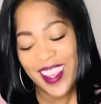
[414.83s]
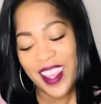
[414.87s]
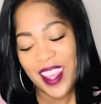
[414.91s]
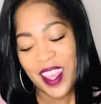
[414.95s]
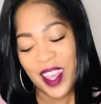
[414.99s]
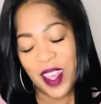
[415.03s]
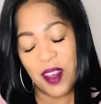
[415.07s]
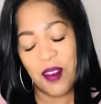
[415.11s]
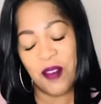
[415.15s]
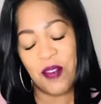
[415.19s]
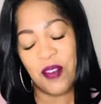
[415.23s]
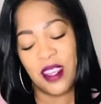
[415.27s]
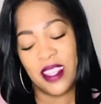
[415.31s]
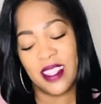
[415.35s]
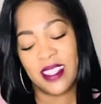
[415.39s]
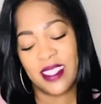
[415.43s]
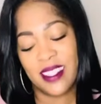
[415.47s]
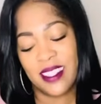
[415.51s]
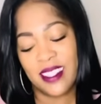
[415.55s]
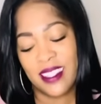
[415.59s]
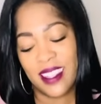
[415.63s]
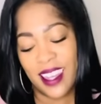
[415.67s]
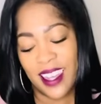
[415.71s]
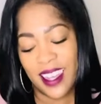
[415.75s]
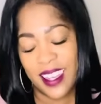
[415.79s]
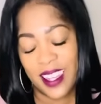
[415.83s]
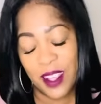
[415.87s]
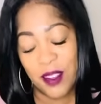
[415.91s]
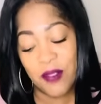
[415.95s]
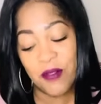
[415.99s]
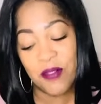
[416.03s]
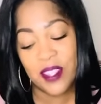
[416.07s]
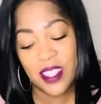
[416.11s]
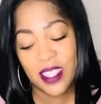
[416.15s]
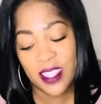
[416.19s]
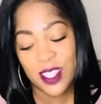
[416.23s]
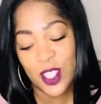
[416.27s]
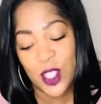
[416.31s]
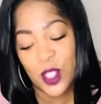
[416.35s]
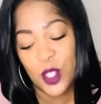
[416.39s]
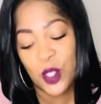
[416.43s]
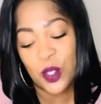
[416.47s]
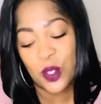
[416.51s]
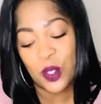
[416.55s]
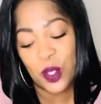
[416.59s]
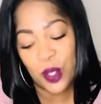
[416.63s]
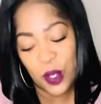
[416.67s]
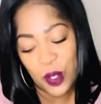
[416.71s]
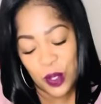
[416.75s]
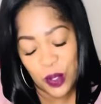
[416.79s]
If it's not, if this
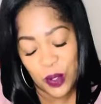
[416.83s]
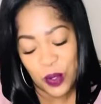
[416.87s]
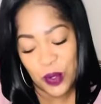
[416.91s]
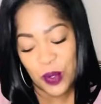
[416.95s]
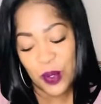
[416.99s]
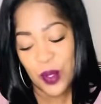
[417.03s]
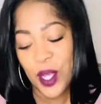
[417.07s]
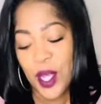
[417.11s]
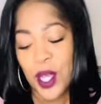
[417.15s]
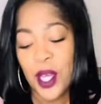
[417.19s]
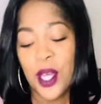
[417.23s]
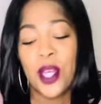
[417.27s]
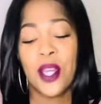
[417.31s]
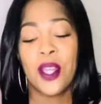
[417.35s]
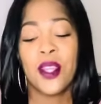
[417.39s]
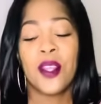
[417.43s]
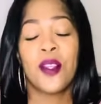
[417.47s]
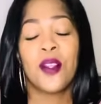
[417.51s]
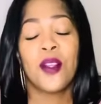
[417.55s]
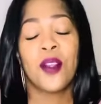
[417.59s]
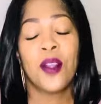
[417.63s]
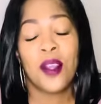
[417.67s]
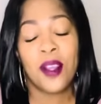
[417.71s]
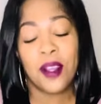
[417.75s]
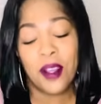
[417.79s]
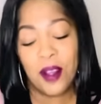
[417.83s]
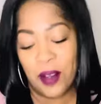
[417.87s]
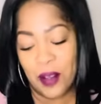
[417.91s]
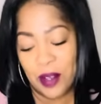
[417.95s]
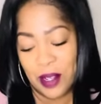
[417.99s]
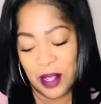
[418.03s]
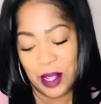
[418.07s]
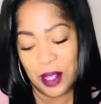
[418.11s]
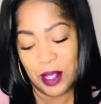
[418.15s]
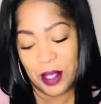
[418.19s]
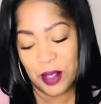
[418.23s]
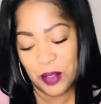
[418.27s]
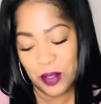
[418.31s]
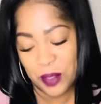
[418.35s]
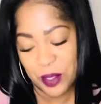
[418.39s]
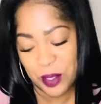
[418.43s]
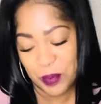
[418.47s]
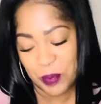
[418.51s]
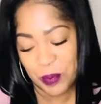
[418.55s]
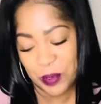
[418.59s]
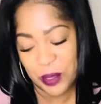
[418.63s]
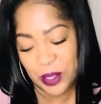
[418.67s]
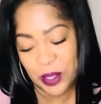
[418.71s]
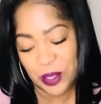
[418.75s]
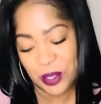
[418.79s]
is you, you're going through a
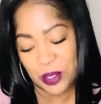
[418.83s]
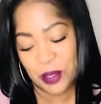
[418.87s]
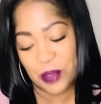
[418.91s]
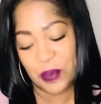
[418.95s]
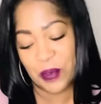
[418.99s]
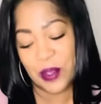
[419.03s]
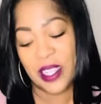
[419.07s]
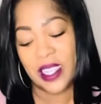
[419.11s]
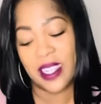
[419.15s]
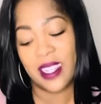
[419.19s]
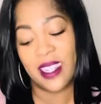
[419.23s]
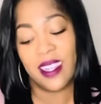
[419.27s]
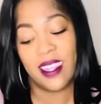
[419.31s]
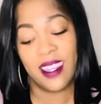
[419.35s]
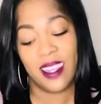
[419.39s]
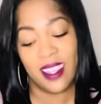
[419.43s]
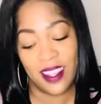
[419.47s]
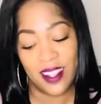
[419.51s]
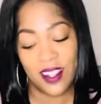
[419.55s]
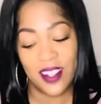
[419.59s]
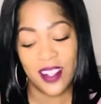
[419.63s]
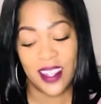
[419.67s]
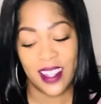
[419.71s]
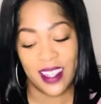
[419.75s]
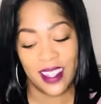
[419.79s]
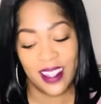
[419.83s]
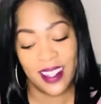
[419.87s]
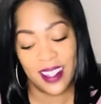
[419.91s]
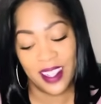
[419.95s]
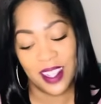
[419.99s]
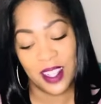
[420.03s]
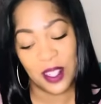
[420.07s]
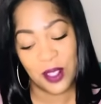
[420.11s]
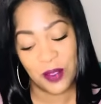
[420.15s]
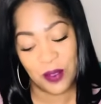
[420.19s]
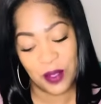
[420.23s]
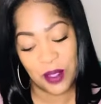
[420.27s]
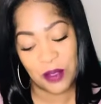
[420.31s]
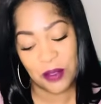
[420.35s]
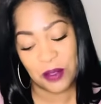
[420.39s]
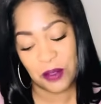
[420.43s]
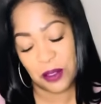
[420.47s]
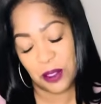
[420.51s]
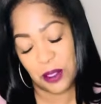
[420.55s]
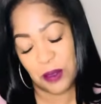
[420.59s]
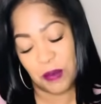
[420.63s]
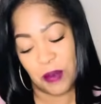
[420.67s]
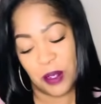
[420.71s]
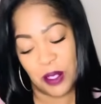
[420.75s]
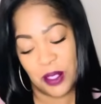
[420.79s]
spiritual awakening and you're getting the hell away from
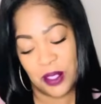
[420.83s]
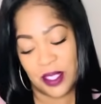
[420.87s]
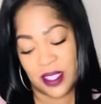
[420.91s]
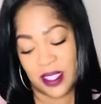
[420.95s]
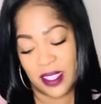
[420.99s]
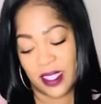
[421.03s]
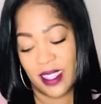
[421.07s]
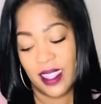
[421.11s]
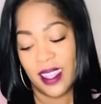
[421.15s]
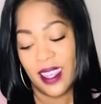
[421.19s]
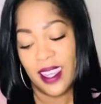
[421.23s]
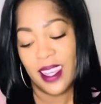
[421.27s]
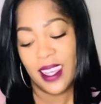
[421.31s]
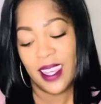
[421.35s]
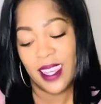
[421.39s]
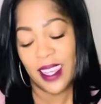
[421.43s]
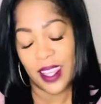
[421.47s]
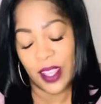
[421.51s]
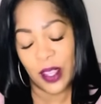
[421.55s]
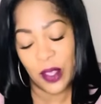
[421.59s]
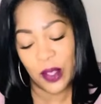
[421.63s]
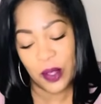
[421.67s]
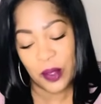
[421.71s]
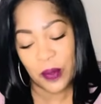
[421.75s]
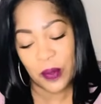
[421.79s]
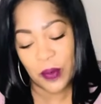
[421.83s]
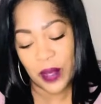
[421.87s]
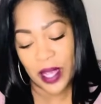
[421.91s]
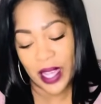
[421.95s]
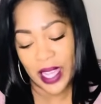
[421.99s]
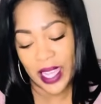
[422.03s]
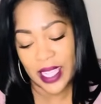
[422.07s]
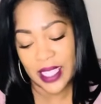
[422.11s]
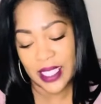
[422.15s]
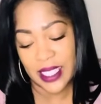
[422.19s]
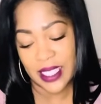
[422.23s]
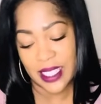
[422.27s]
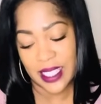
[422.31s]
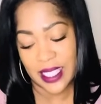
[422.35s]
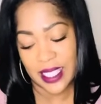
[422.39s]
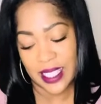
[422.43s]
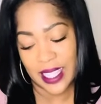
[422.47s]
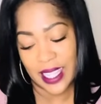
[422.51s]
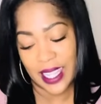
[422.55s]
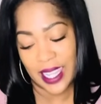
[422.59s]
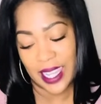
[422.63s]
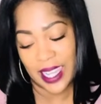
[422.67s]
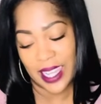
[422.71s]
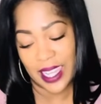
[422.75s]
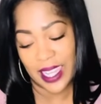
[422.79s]
this person. Either way, it's just
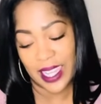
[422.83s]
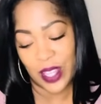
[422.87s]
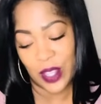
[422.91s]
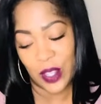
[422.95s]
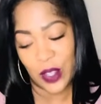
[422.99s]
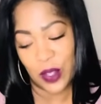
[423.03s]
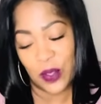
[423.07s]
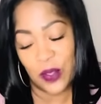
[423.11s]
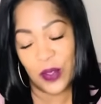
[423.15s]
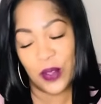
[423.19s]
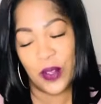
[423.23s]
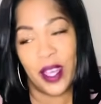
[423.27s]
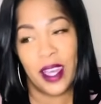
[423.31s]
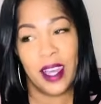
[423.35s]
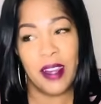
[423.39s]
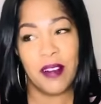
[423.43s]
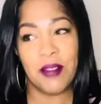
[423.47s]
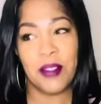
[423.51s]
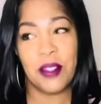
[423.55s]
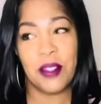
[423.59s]
like you have